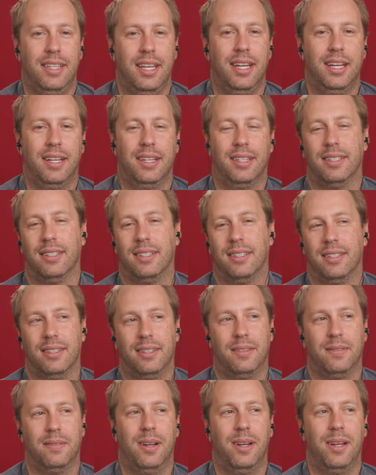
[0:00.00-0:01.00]
Yeah.
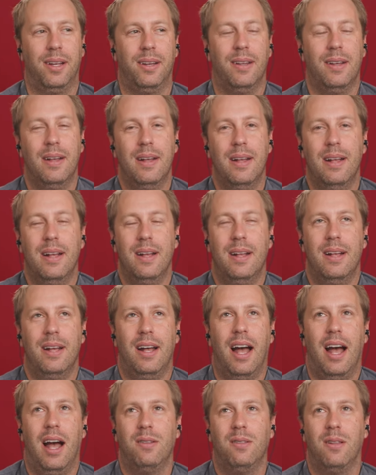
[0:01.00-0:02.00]
Right.
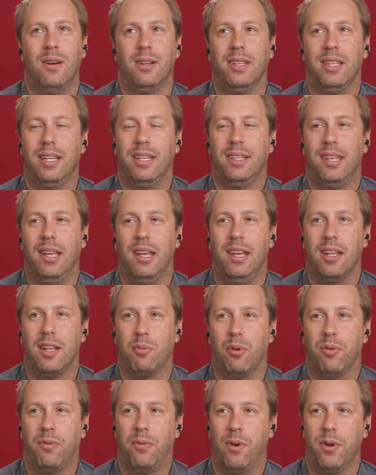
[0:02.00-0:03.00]
How long did it take
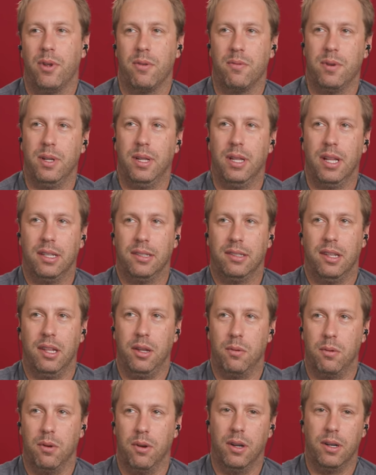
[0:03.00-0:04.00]
before you realized that
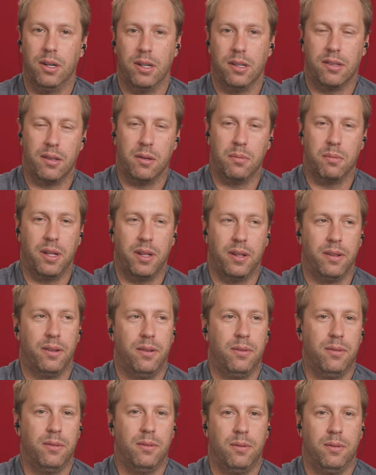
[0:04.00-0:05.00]
you were onto something?
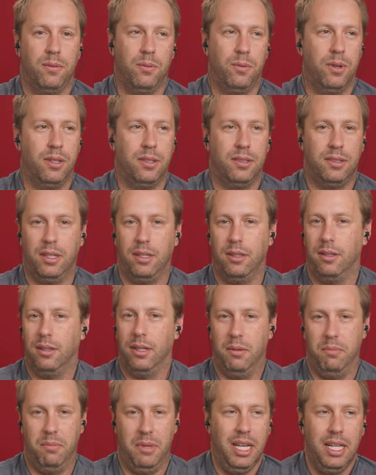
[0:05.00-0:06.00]
Was it
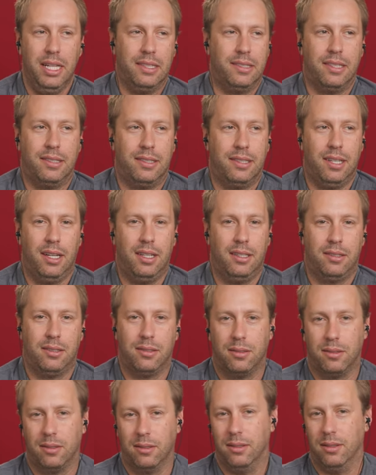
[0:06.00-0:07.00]
immediate
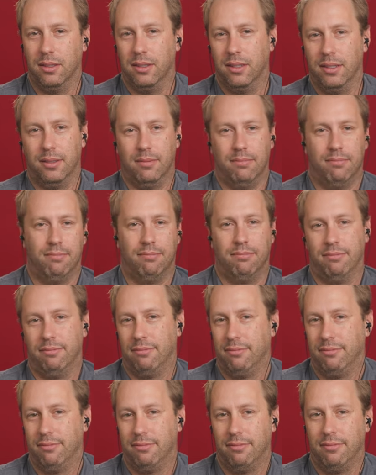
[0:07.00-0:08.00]
success or
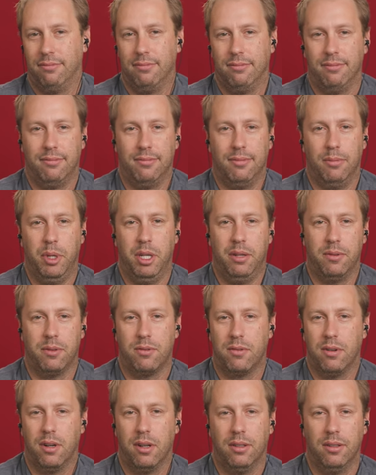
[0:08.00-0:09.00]
a bit um, of a
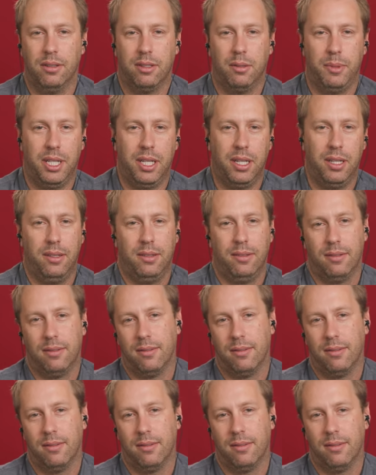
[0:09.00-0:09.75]
struggle at the beginning?